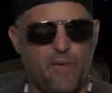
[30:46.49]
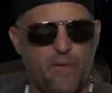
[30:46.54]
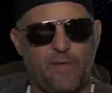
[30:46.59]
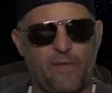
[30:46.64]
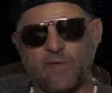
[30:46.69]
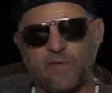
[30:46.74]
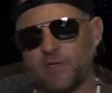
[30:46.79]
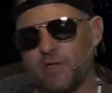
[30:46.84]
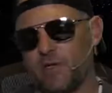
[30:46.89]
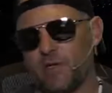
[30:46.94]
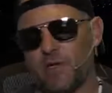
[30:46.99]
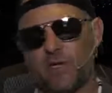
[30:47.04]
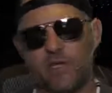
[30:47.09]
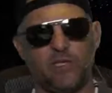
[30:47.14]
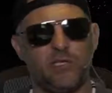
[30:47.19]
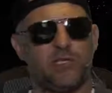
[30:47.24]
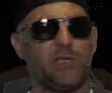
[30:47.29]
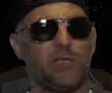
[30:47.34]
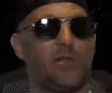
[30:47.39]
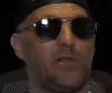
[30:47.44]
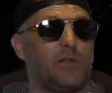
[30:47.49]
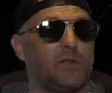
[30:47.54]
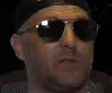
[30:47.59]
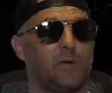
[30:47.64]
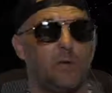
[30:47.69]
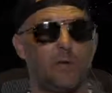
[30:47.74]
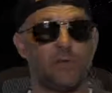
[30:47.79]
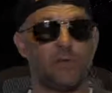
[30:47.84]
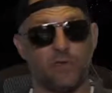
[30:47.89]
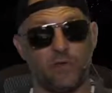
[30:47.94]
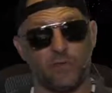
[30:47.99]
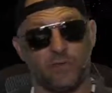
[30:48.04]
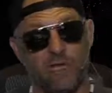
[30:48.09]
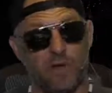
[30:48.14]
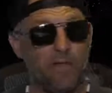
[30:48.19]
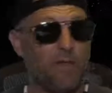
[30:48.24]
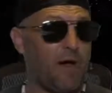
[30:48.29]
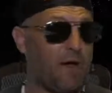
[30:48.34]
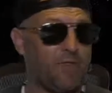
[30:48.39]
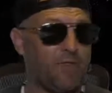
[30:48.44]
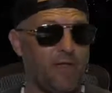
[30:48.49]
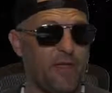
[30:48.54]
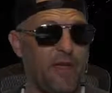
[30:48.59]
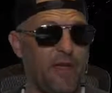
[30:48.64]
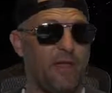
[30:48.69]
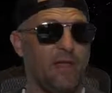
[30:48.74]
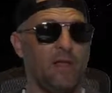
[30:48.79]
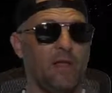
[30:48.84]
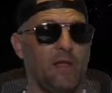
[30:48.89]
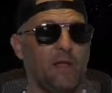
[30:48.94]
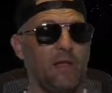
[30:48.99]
but it's just getting to them. So stand by with that.